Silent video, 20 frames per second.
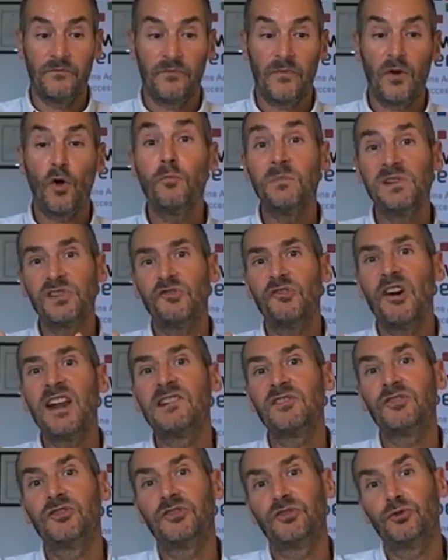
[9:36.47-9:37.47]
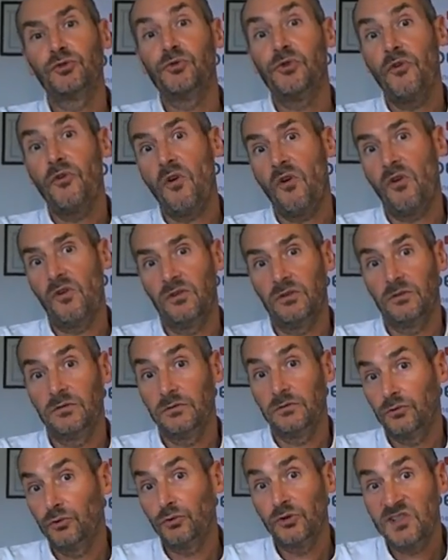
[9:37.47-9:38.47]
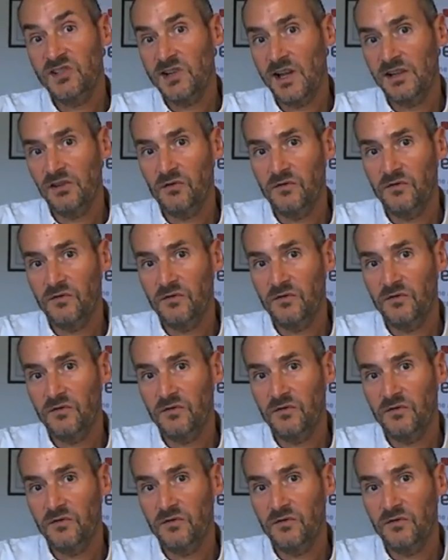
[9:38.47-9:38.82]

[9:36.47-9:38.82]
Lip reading: commiserated to the set